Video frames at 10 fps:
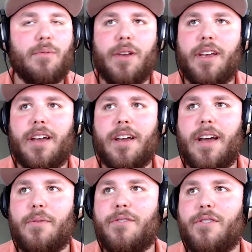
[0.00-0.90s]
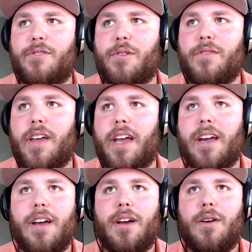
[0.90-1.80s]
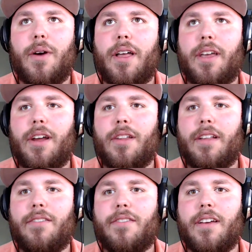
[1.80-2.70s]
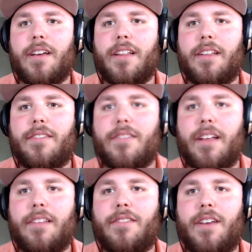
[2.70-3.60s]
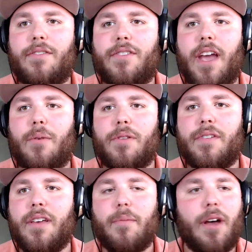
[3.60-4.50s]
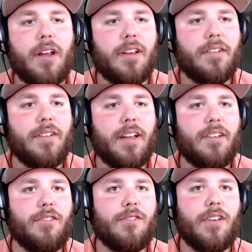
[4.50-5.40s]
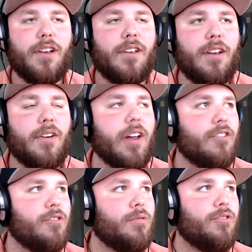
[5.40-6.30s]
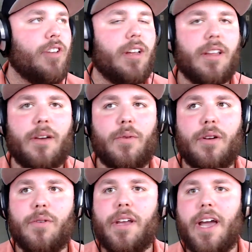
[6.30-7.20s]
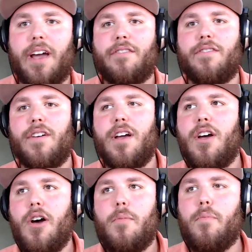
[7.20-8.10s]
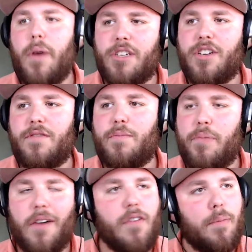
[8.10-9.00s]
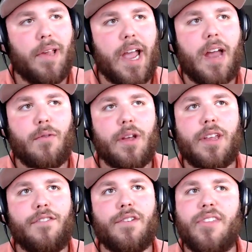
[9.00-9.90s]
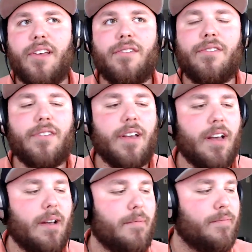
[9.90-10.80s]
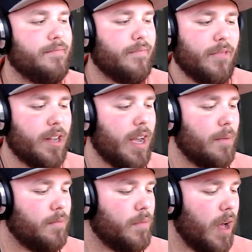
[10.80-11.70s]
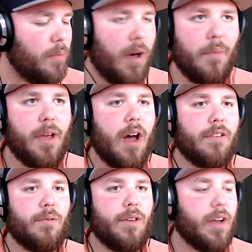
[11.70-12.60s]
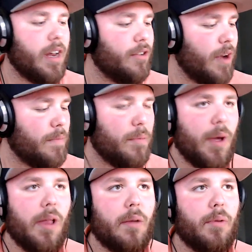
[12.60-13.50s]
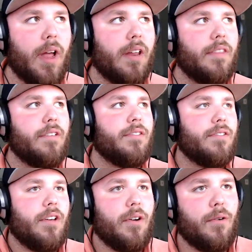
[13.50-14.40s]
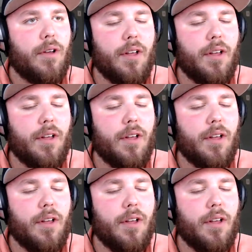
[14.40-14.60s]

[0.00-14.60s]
I was just sort of like, well, let's see if Stan wants to come on and just kind of shoot the shit. Like, we don't really have much of a plan really for this. I'll be honest with you. I kind of dropped the ball on planning this, so.